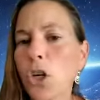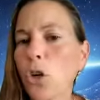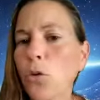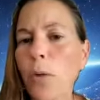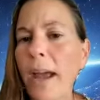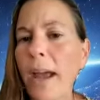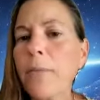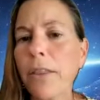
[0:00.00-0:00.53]
a
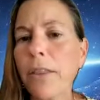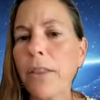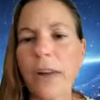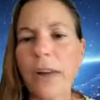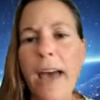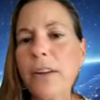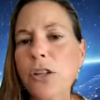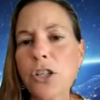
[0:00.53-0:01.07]
grandmother
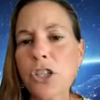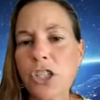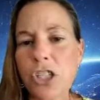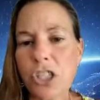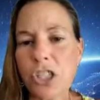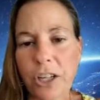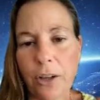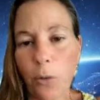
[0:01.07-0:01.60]
energy,
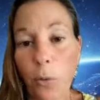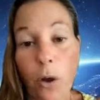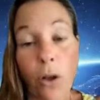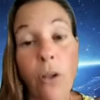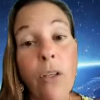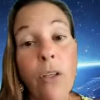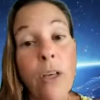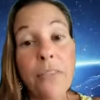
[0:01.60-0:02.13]
Jill.
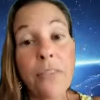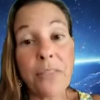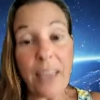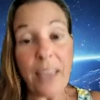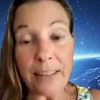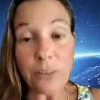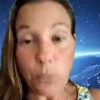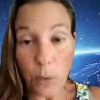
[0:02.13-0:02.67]
Well,
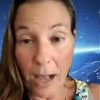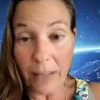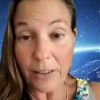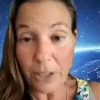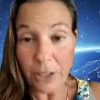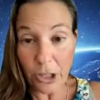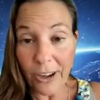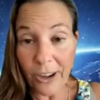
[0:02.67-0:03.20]
that's well
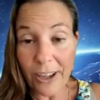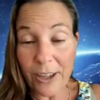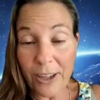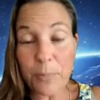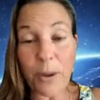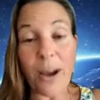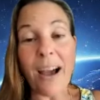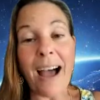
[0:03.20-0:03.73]
and good,
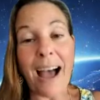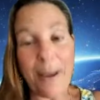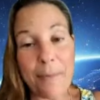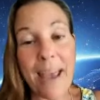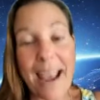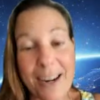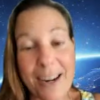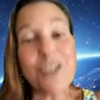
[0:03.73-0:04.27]
but I'm
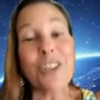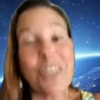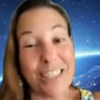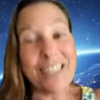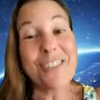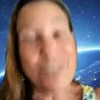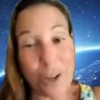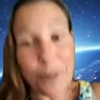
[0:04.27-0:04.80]

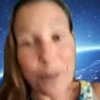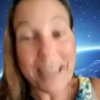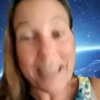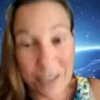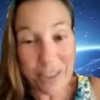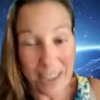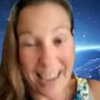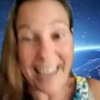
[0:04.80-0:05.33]
actually
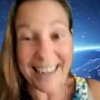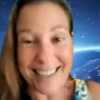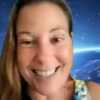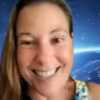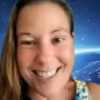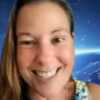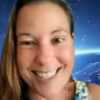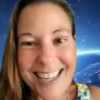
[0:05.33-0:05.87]
doing
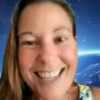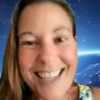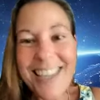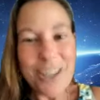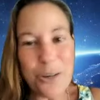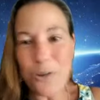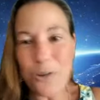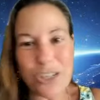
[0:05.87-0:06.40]
things.
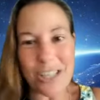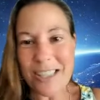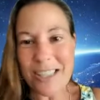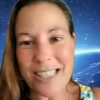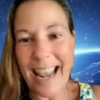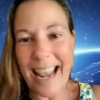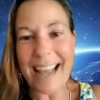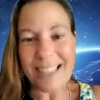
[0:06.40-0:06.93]
Yeah. You just
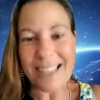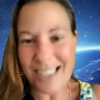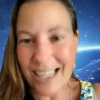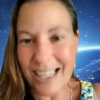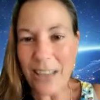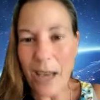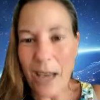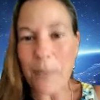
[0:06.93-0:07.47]
can't
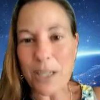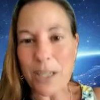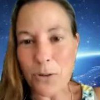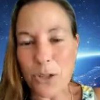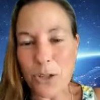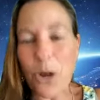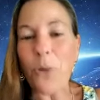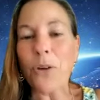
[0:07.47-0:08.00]
see them and you
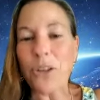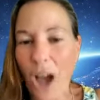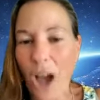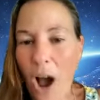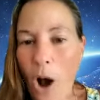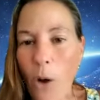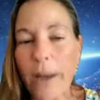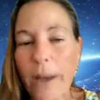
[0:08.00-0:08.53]
don't
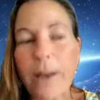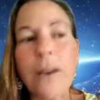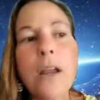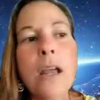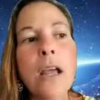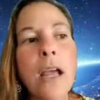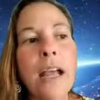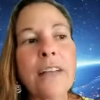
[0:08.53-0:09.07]
know. And
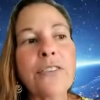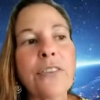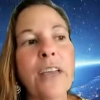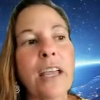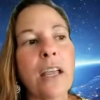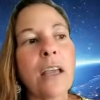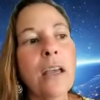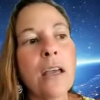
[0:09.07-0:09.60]
it's
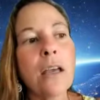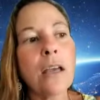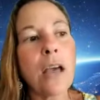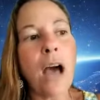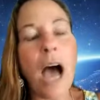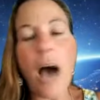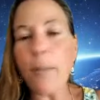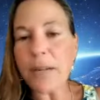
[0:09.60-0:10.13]
like
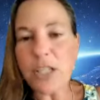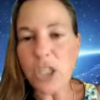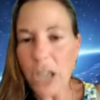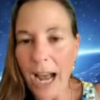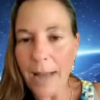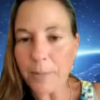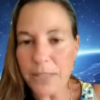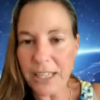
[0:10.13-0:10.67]
how much
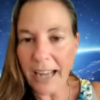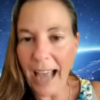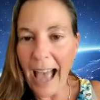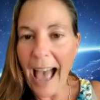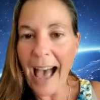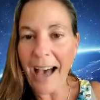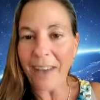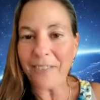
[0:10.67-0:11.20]
time do you
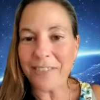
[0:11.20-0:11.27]
have?